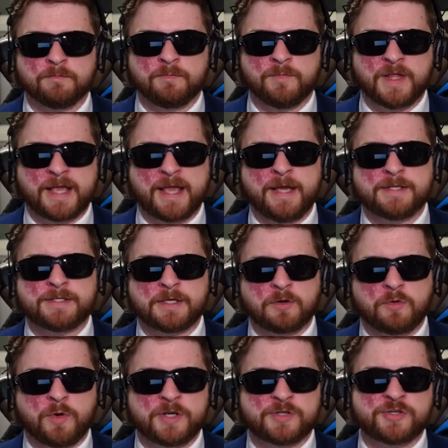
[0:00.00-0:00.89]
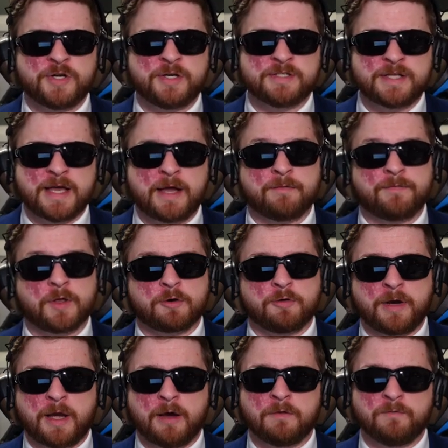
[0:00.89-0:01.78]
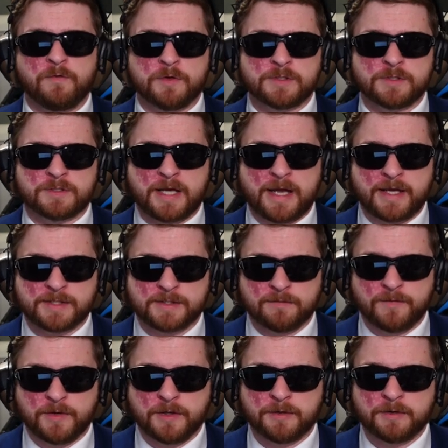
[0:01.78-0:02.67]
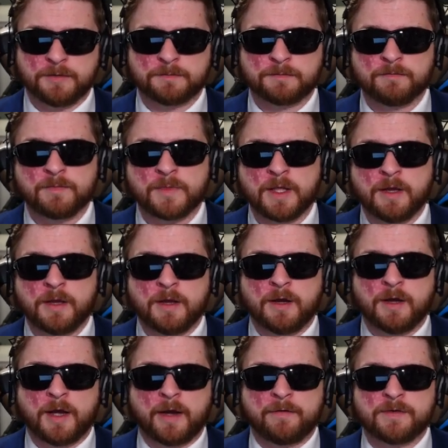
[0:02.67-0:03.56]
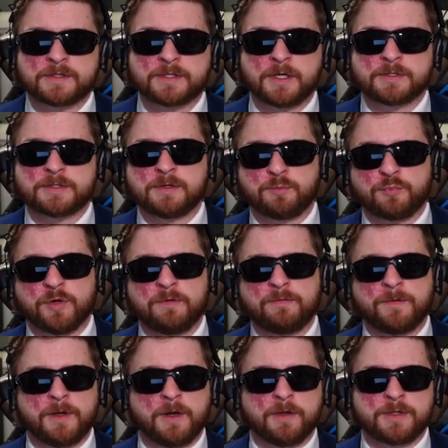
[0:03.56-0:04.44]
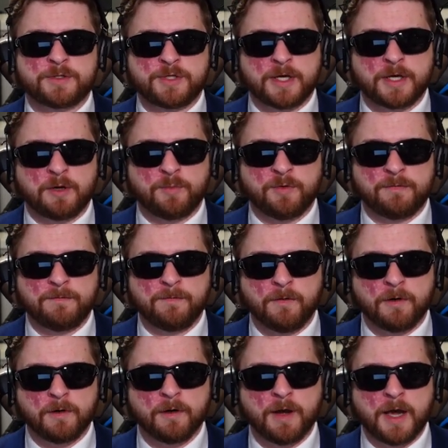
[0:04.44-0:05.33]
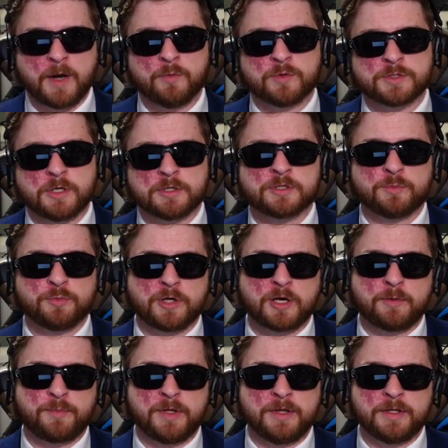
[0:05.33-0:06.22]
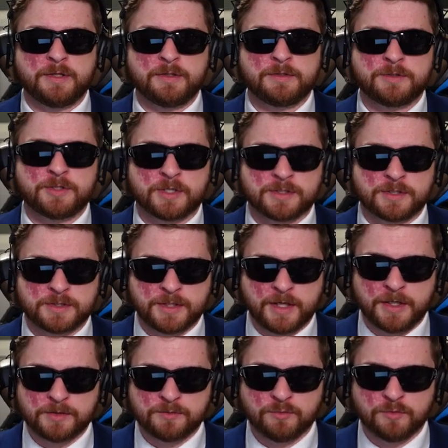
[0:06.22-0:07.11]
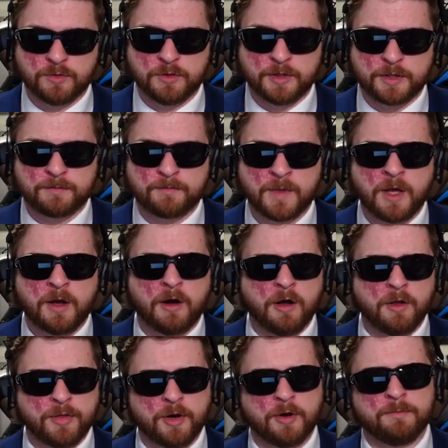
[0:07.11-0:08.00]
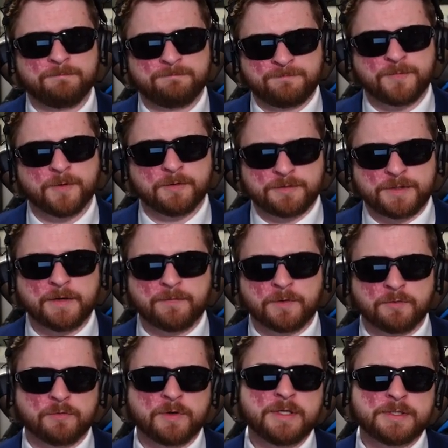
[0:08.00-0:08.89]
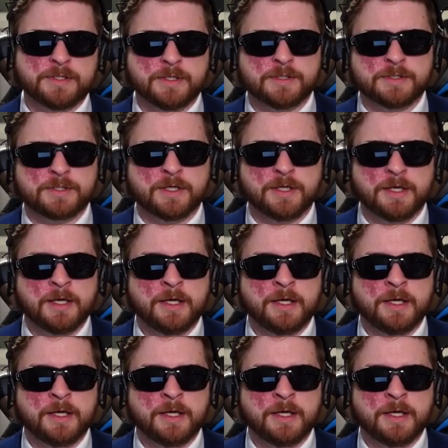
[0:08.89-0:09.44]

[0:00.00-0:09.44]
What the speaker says: The case in question is that of the Crown versus Hasselwander. I've discussed it briefly on the channel before, and it was also brought up in Justice Kane's ruling, although for different reasons.